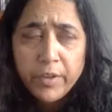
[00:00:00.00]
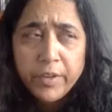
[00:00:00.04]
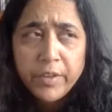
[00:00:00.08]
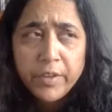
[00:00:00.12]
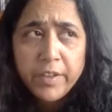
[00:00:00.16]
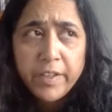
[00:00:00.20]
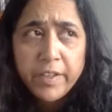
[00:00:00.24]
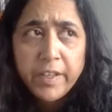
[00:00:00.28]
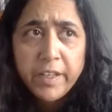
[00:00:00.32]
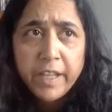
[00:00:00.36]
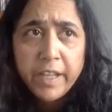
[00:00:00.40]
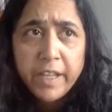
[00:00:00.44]
to
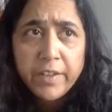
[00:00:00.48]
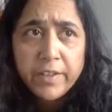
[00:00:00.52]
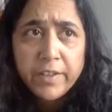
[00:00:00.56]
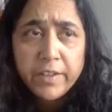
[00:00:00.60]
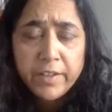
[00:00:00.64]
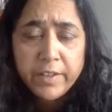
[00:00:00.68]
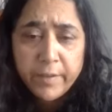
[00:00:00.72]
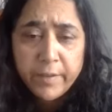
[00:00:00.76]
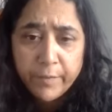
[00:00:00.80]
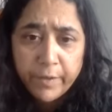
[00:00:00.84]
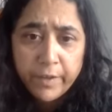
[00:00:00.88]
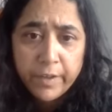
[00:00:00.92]
engage in
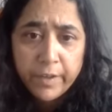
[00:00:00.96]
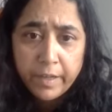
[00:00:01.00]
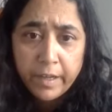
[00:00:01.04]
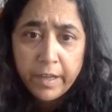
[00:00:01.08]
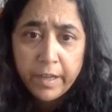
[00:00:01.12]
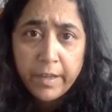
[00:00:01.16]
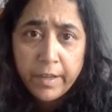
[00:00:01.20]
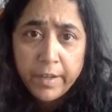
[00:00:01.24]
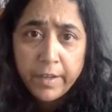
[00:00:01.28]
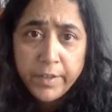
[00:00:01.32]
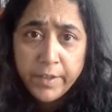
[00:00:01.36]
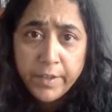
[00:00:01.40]
different
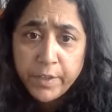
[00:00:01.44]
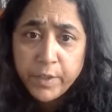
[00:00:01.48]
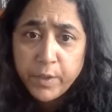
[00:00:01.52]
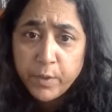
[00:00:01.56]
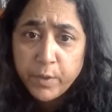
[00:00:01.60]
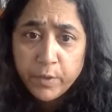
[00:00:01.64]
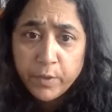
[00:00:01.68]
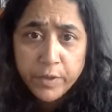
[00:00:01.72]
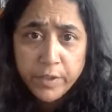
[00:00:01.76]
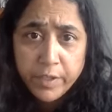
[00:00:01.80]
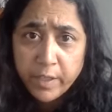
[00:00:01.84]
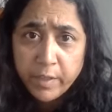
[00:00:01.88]

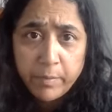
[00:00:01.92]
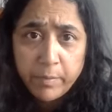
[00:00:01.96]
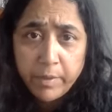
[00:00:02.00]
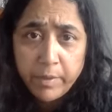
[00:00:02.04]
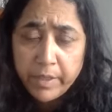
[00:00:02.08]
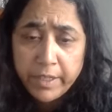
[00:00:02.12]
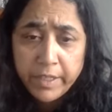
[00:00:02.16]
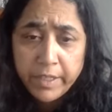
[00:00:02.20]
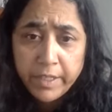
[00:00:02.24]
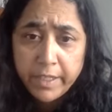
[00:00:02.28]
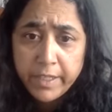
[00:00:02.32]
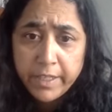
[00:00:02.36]
discourse
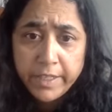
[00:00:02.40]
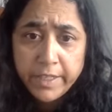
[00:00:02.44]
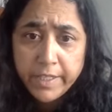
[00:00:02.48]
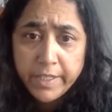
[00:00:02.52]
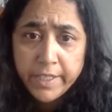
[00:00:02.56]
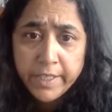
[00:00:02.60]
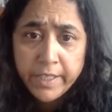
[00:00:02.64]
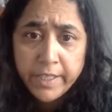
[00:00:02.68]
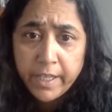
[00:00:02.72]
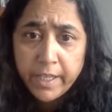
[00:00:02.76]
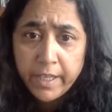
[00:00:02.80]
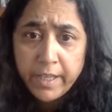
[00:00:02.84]

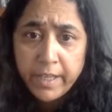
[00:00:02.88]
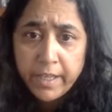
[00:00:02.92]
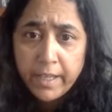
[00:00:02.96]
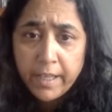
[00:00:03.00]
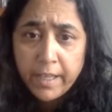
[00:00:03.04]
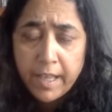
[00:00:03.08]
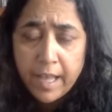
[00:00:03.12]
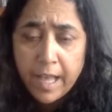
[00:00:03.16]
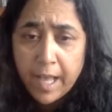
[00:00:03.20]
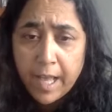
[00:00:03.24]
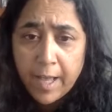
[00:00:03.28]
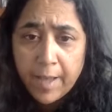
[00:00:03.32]
communities.
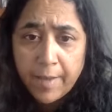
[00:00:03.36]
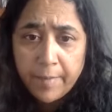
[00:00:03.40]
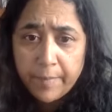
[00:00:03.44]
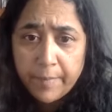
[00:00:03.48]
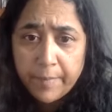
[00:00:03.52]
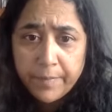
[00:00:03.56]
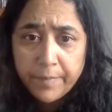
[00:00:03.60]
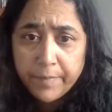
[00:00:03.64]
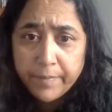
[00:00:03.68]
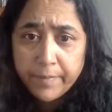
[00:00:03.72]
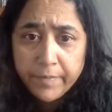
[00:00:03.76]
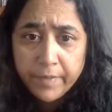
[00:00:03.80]

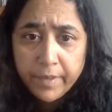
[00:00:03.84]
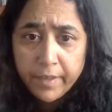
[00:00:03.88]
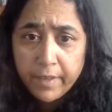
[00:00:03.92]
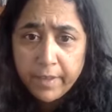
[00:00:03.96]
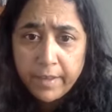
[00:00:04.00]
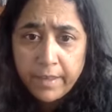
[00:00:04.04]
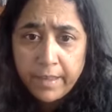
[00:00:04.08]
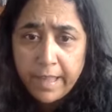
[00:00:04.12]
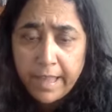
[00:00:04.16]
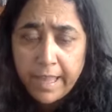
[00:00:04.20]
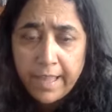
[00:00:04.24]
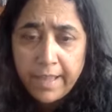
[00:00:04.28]
Um,
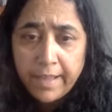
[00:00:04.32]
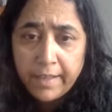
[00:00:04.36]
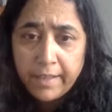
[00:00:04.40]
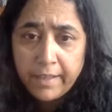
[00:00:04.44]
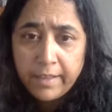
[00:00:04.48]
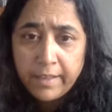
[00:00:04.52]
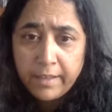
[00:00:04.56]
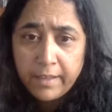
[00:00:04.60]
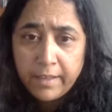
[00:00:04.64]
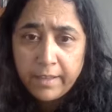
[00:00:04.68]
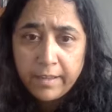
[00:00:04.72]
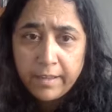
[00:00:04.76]

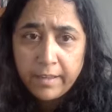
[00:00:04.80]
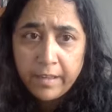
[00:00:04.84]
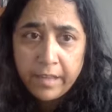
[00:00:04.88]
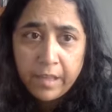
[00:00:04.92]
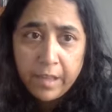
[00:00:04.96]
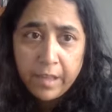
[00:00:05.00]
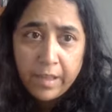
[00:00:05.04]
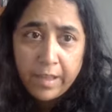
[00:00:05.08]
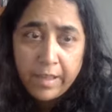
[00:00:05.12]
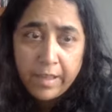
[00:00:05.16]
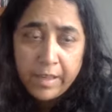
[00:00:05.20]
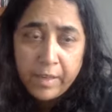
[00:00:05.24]
and,
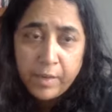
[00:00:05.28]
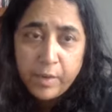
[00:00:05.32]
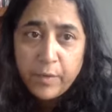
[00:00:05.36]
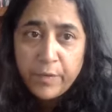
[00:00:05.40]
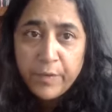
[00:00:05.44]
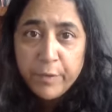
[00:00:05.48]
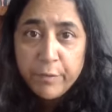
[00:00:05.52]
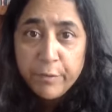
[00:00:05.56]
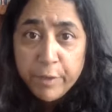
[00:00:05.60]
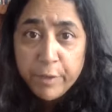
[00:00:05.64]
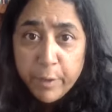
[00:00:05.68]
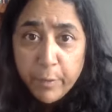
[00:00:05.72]
if
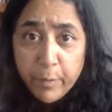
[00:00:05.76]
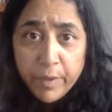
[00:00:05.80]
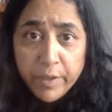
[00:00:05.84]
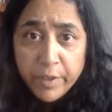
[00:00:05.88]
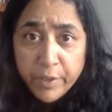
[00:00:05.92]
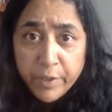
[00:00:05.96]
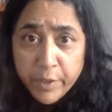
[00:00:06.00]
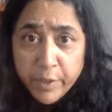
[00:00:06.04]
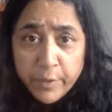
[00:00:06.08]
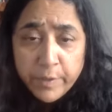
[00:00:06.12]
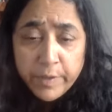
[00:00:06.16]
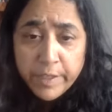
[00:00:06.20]
you really want
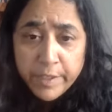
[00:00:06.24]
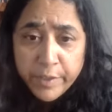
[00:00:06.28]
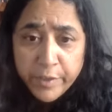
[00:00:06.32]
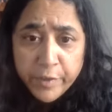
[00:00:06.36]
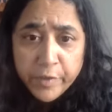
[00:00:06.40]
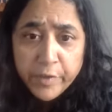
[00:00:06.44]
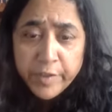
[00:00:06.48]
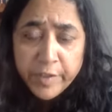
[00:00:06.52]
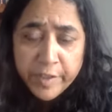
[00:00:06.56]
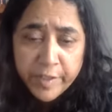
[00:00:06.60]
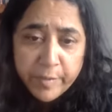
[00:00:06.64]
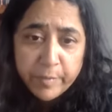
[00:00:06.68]
to do
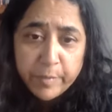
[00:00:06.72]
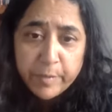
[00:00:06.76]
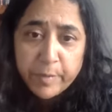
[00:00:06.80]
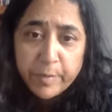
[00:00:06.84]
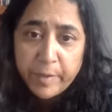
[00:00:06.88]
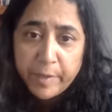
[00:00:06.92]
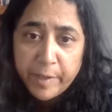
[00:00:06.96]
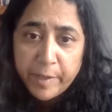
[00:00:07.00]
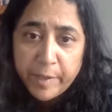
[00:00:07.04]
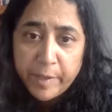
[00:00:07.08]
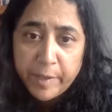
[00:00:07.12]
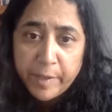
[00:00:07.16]

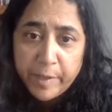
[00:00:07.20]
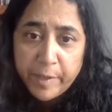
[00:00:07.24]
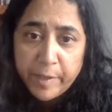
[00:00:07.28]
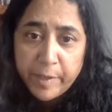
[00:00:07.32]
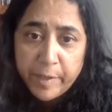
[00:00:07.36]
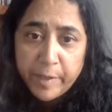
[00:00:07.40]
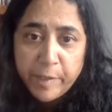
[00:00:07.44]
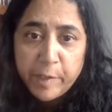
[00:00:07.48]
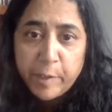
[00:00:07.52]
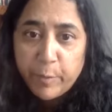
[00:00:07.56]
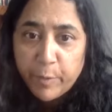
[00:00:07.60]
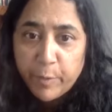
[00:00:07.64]

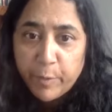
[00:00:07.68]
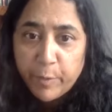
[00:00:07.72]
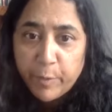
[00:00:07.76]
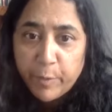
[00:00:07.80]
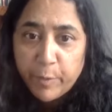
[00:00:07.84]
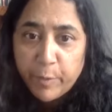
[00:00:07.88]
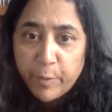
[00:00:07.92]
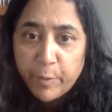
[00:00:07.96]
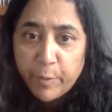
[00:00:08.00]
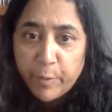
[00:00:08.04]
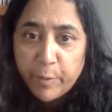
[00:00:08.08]
interdisciplinary work,